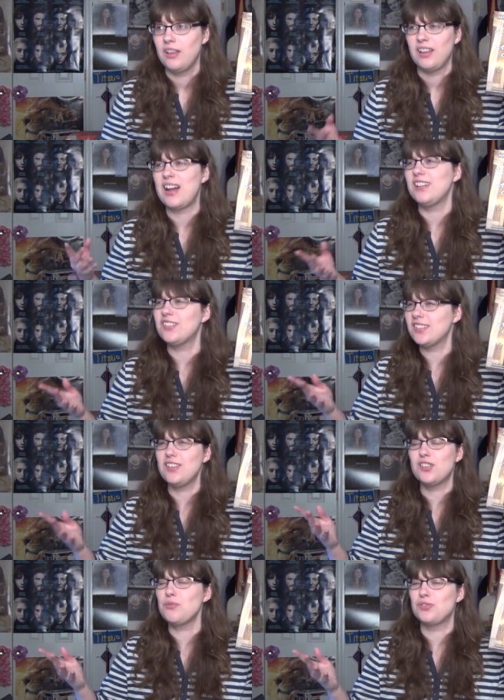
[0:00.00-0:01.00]
God, it's,
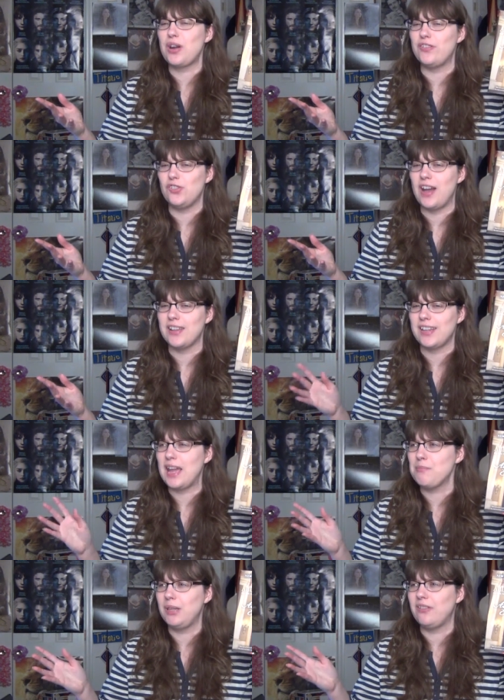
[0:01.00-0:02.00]
it's so strange, you guys. I
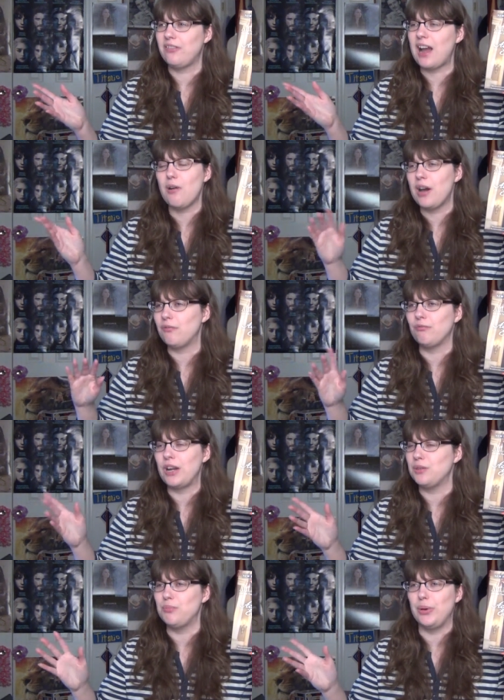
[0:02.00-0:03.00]
can't believe how I
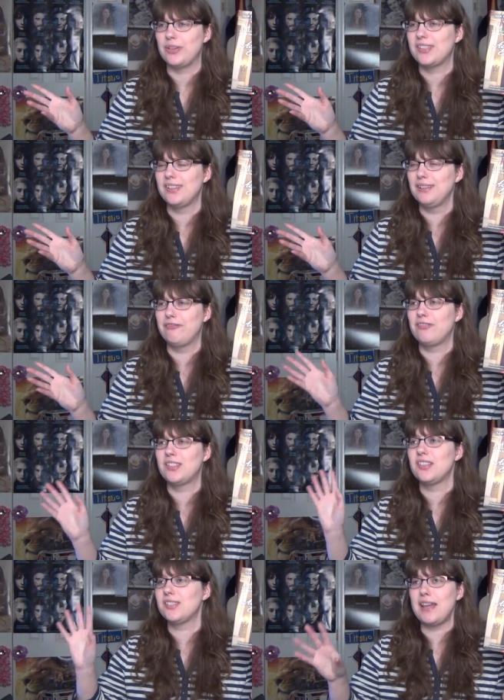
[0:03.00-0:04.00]
read the books.
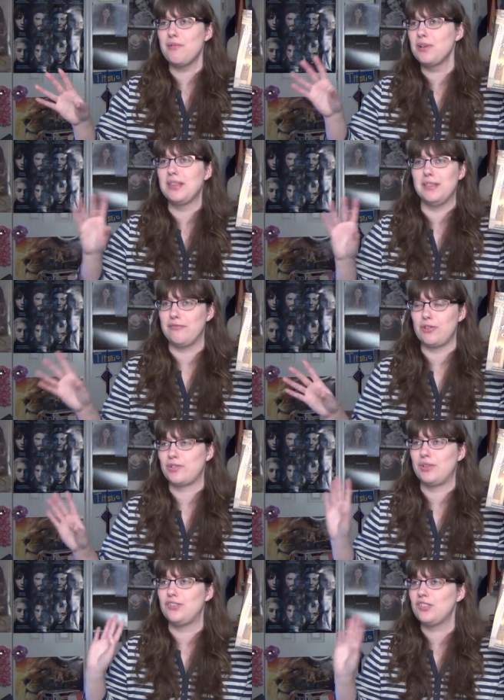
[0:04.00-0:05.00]
The second one than the
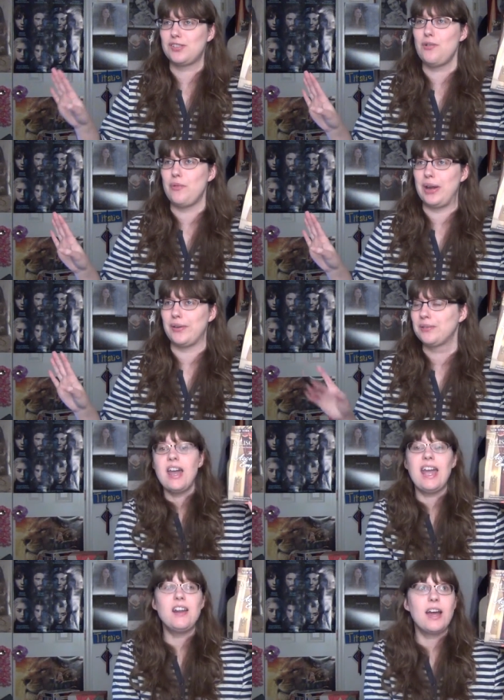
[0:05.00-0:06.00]
first one. It's just so weird.
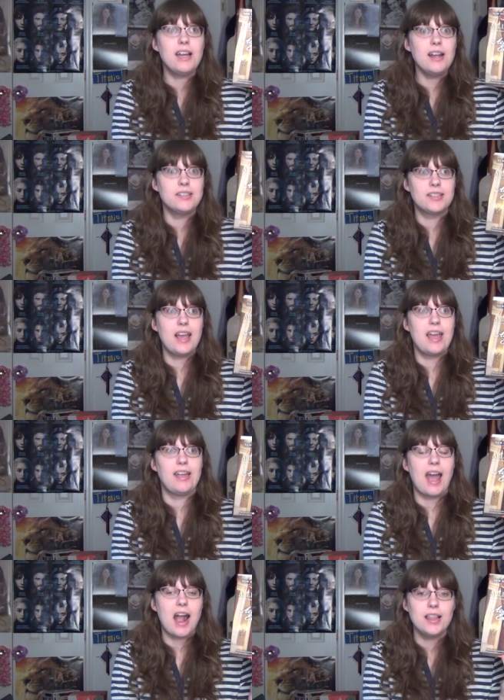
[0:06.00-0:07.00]
And I gotta
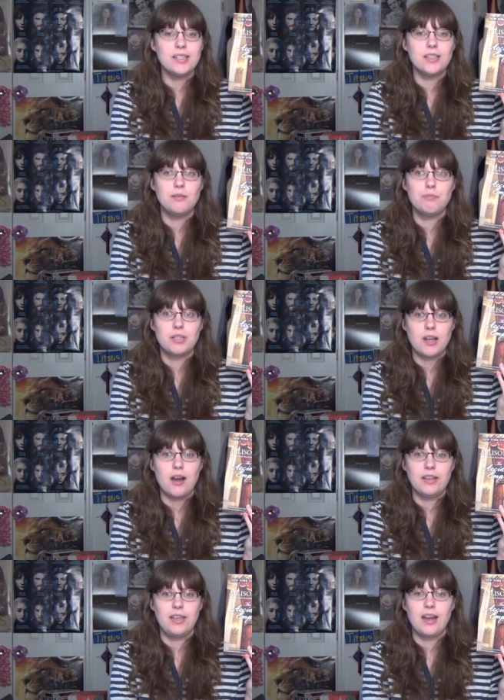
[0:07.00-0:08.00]
say, Alison
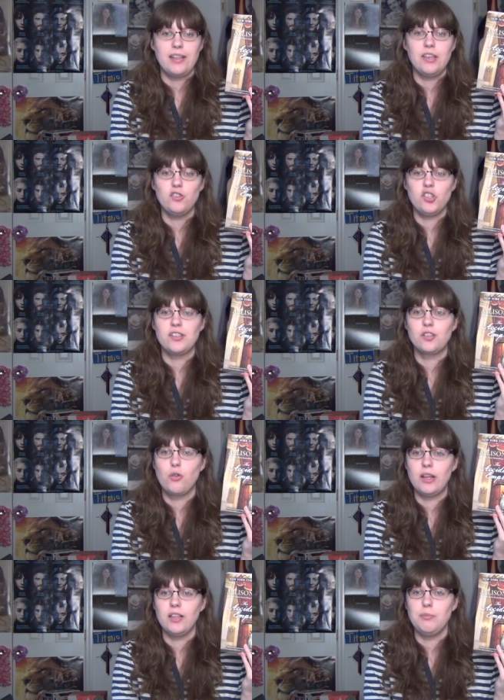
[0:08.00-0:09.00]
Pataki, I think she's
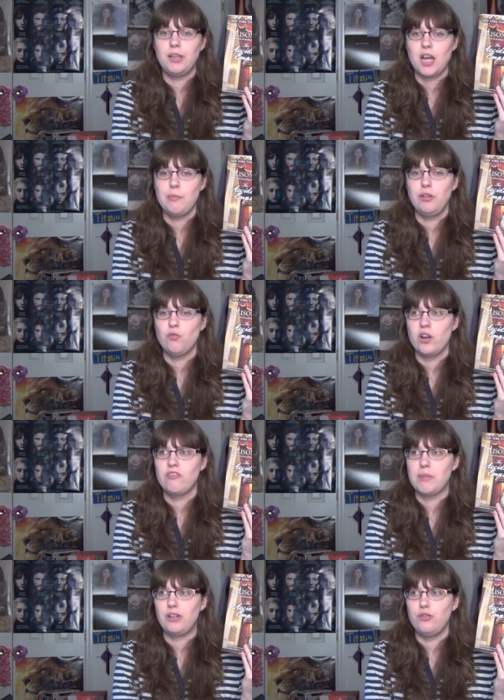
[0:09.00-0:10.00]
quickly becoming one
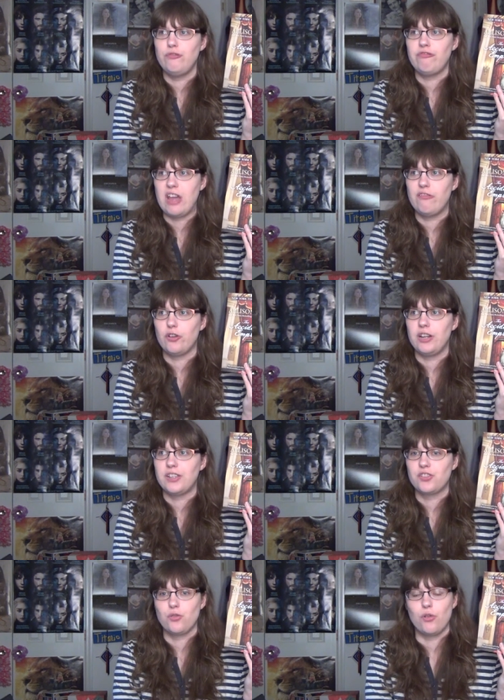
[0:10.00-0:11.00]
of my new favorite
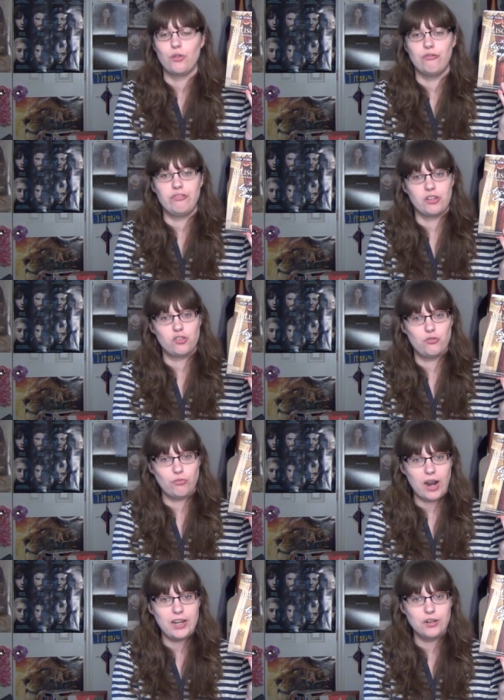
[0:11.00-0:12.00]
historical fiction
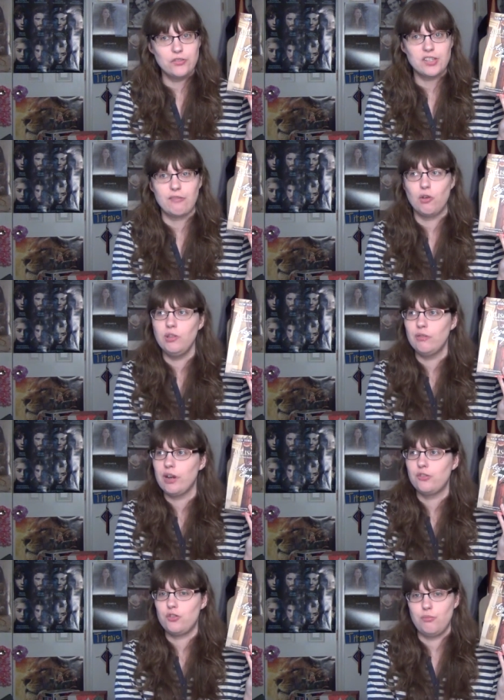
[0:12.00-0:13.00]
writers. I've only
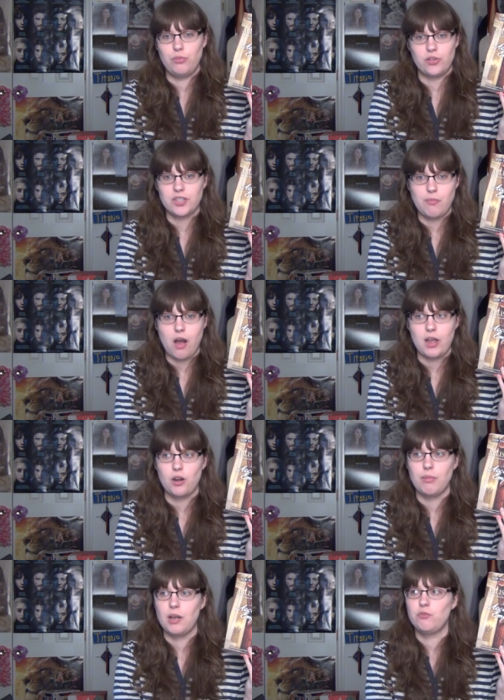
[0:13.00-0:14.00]
read two books by
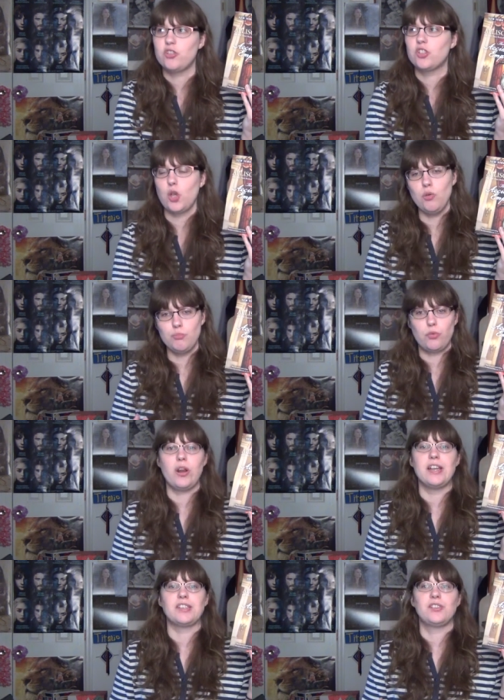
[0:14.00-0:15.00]
her, but I'm just so
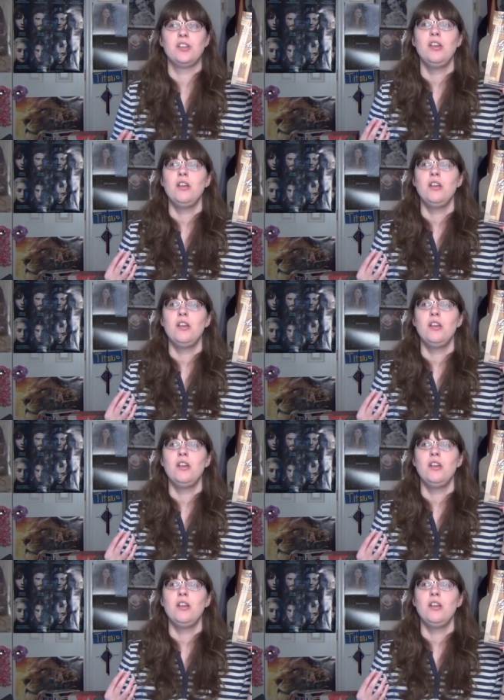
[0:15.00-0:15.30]
impressed